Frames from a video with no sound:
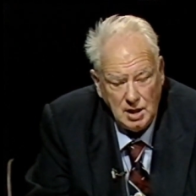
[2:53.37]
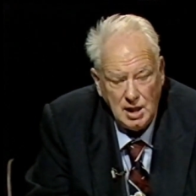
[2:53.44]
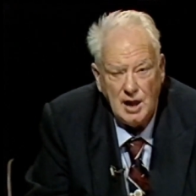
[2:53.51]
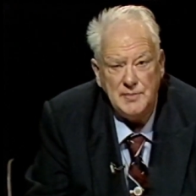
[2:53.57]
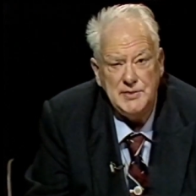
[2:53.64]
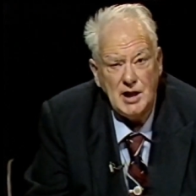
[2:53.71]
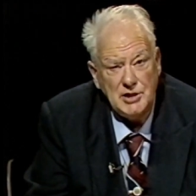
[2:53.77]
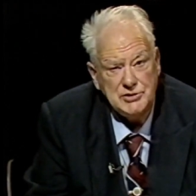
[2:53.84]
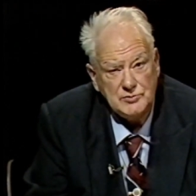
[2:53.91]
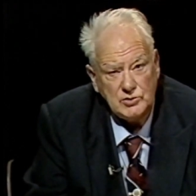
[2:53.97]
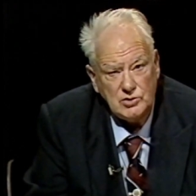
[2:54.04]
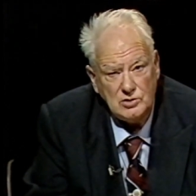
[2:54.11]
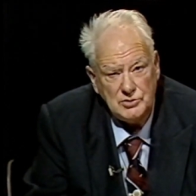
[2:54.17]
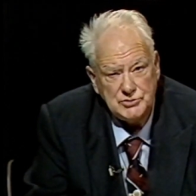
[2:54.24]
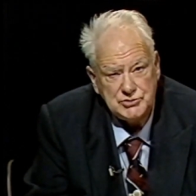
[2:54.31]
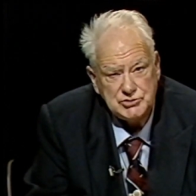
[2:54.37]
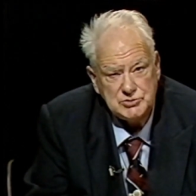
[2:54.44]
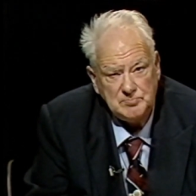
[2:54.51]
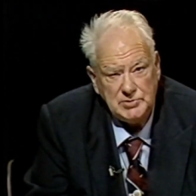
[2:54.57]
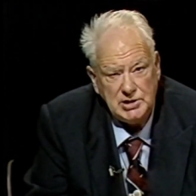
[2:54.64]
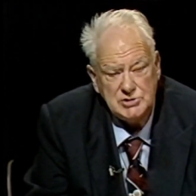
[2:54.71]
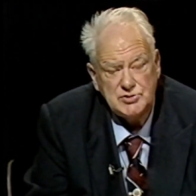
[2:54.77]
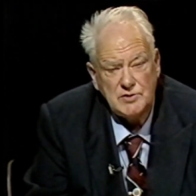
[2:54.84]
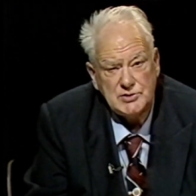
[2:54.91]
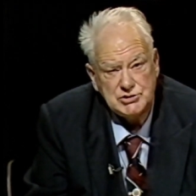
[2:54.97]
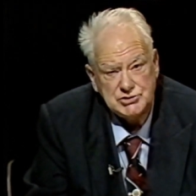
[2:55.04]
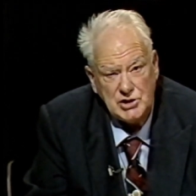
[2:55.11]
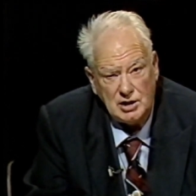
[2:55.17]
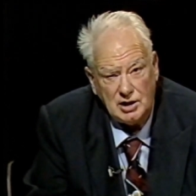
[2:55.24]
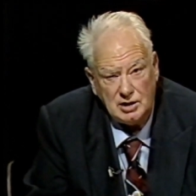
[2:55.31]
And the answer, of course, is that the
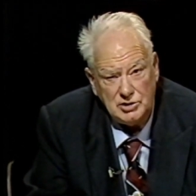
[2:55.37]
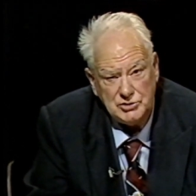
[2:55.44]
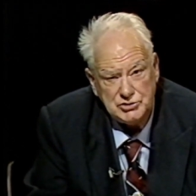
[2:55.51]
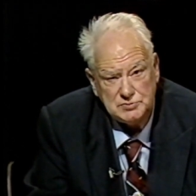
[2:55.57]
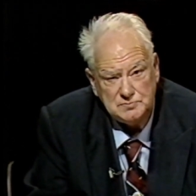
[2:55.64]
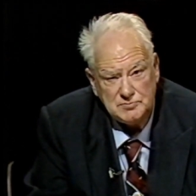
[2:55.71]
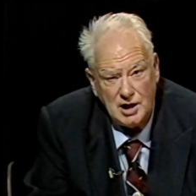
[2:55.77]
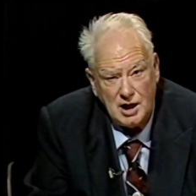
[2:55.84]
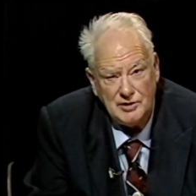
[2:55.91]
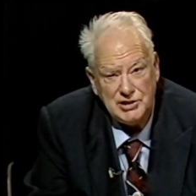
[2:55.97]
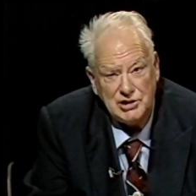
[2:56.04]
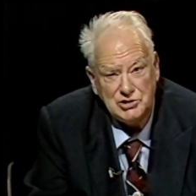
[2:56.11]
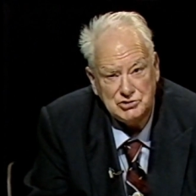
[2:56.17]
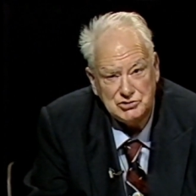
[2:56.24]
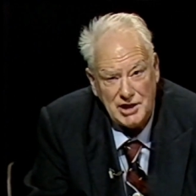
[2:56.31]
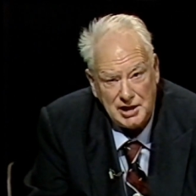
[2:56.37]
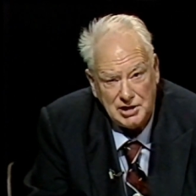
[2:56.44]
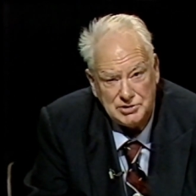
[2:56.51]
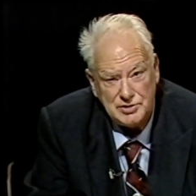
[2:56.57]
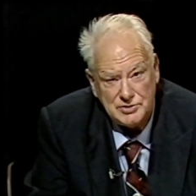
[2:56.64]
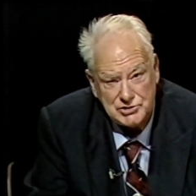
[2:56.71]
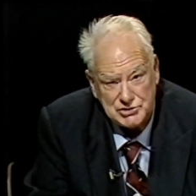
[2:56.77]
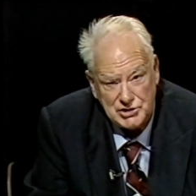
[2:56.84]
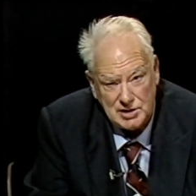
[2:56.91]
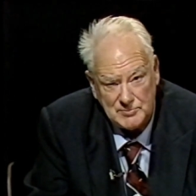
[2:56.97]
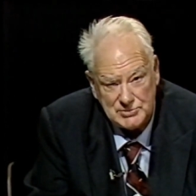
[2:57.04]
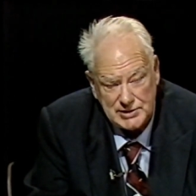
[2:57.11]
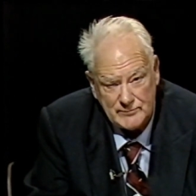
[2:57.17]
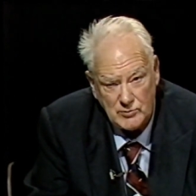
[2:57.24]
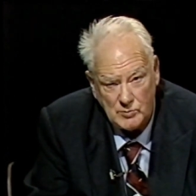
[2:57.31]
stars are exactly the same as
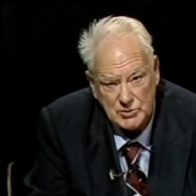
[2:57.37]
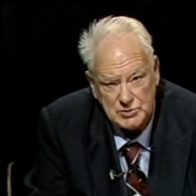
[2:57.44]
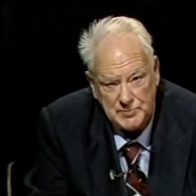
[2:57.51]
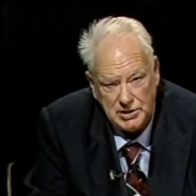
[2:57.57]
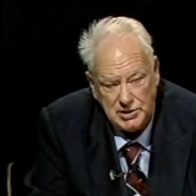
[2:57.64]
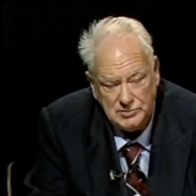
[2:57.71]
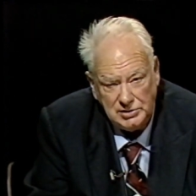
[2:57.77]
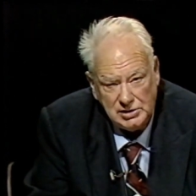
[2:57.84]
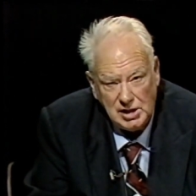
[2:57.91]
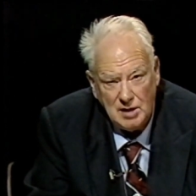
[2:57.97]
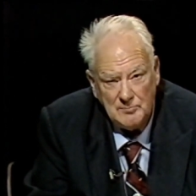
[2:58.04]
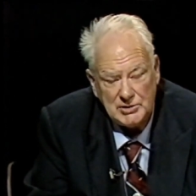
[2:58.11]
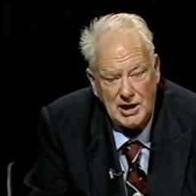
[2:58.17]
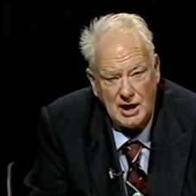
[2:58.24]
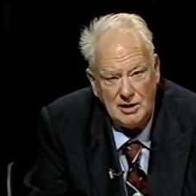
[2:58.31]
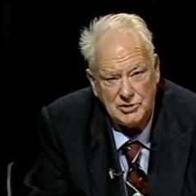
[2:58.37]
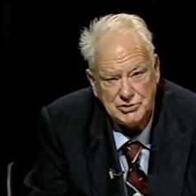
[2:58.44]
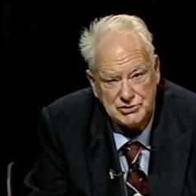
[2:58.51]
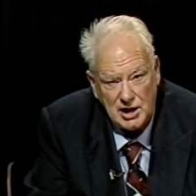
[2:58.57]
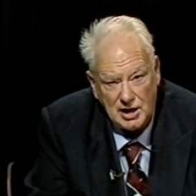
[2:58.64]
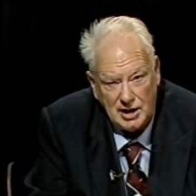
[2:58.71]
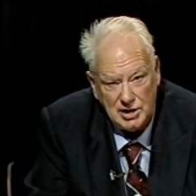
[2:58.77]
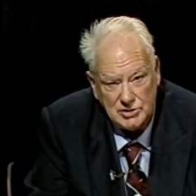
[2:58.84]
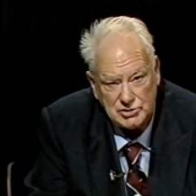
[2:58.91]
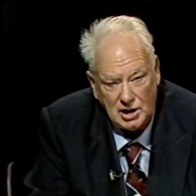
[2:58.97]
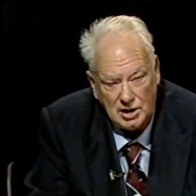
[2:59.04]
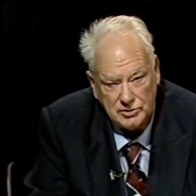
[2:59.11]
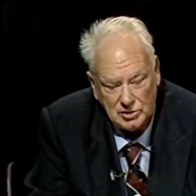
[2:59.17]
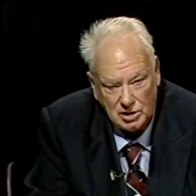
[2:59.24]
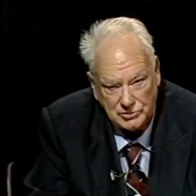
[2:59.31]
they've always been, but our skies
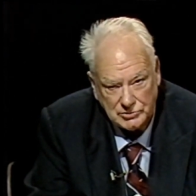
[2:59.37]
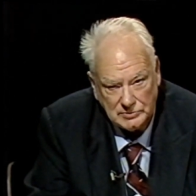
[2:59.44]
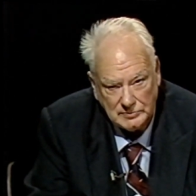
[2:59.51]
are not.